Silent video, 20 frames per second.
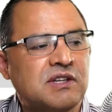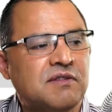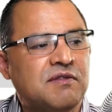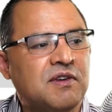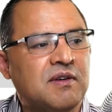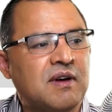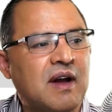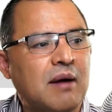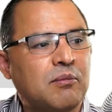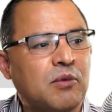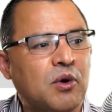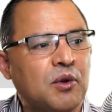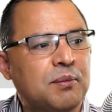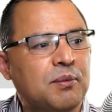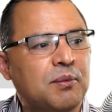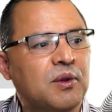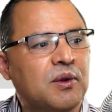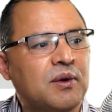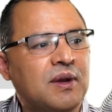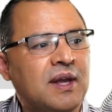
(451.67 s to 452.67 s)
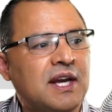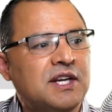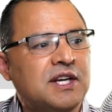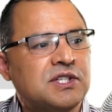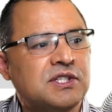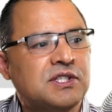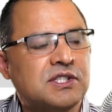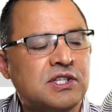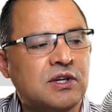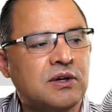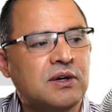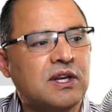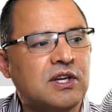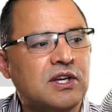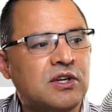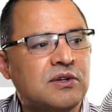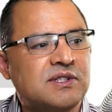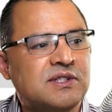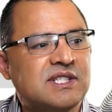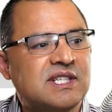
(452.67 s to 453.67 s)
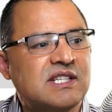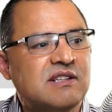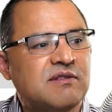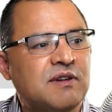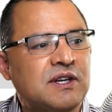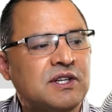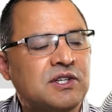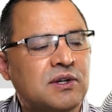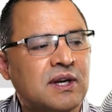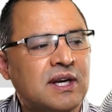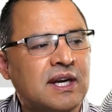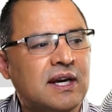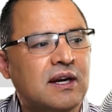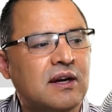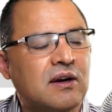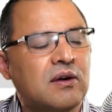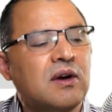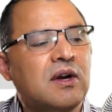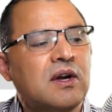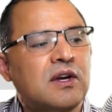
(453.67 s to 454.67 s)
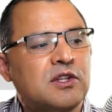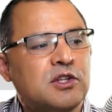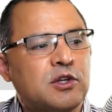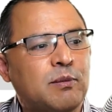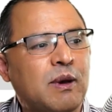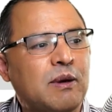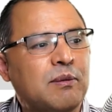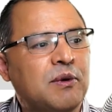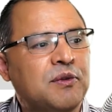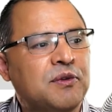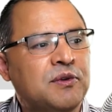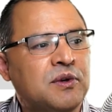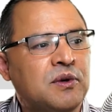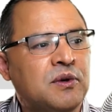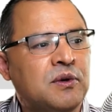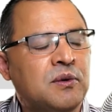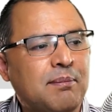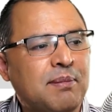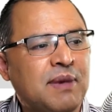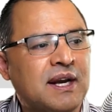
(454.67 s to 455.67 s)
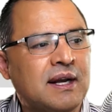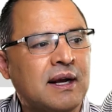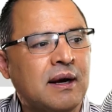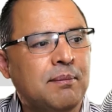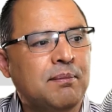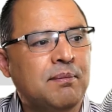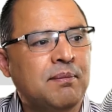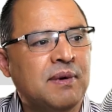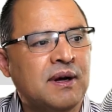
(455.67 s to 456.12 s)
if you've got multiple locations, you can use this feature here to be able to pick up,